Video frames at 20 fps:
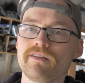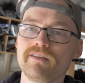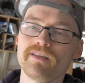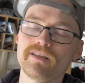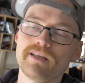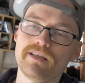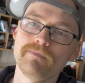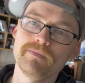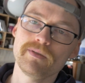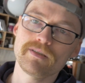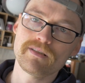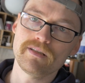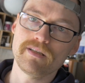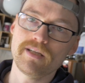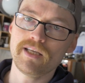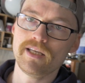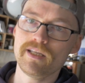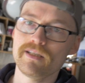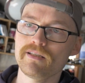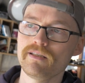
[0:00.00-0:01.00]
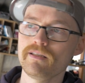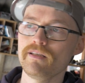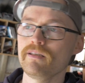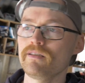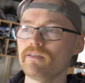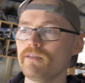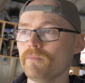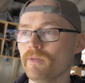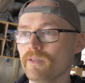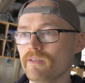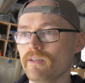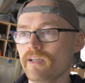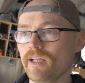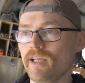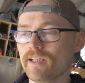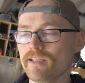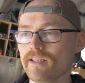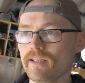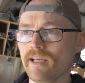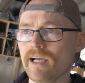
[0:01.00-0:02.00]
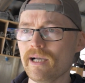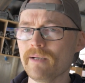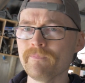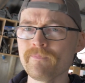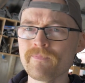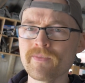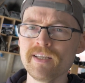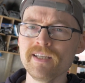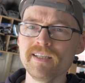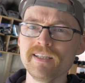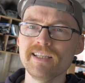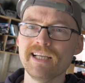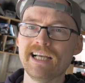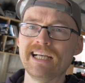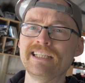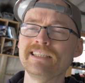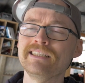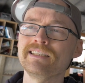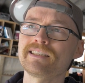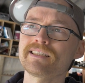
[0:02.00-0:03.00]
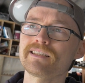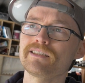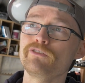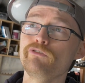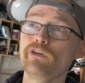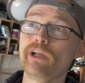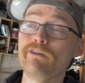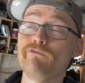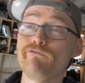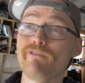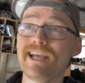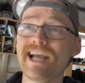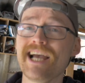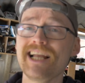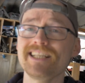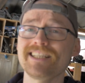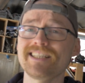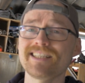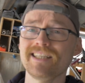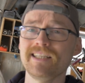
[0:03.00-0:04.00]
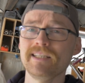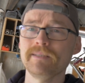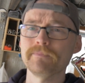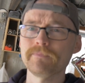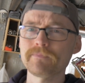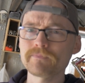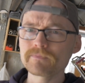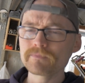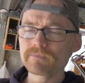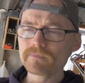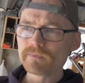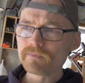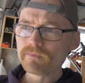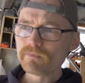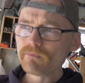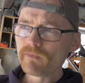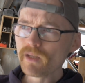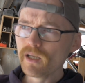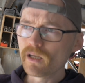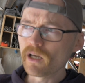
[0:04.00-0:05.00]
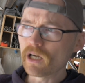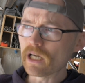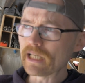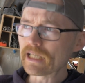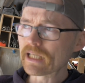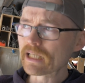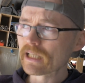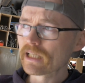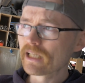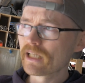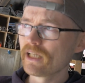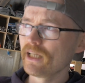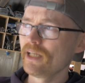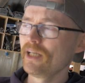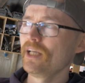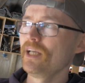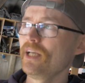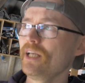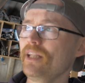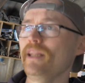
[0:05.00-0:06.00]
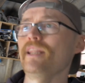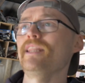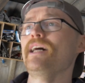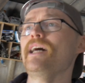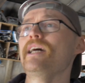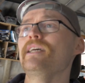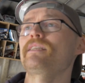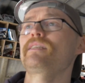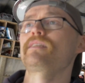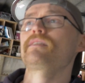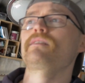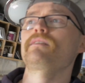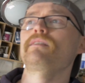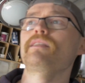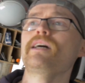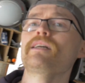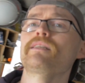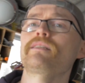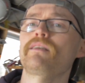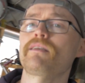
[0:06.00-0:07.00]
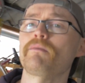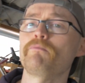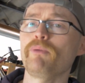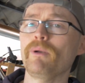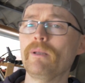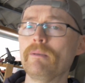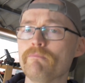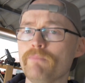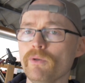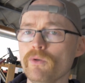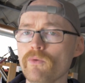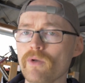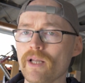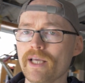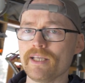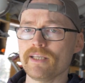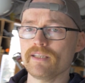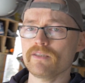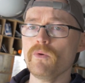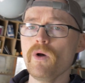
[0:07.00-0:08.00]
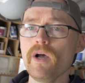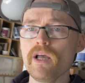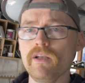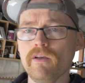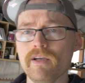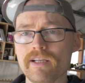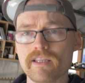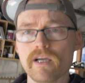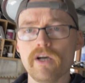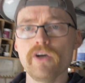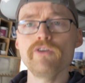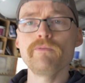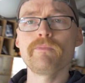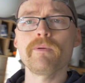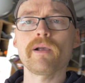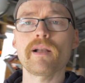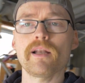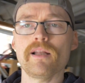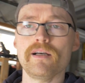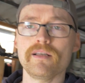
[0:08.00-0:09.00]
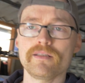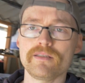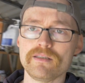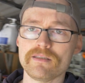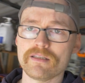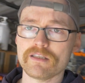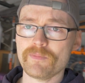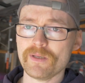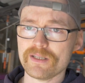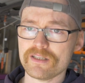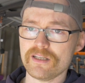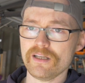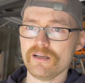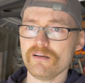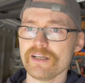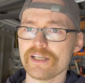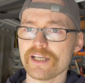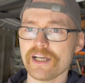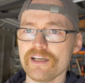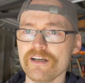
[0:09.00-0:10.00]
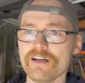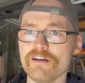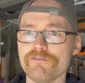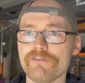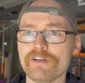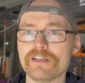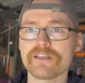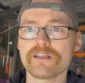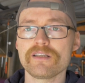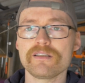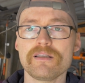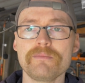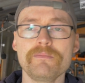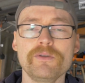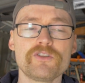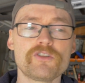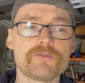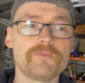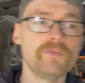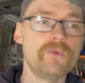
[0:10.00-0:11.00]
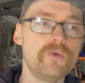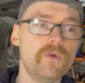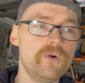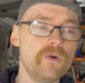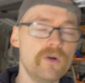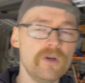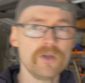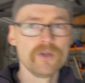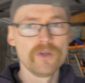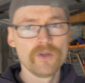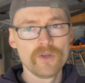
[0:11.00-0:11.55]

that you say you must adhere to this, you must adhere to that, and in reality, like that's that's a complete ball ache. It's why I like the open classes, especially IKR events, because they're much more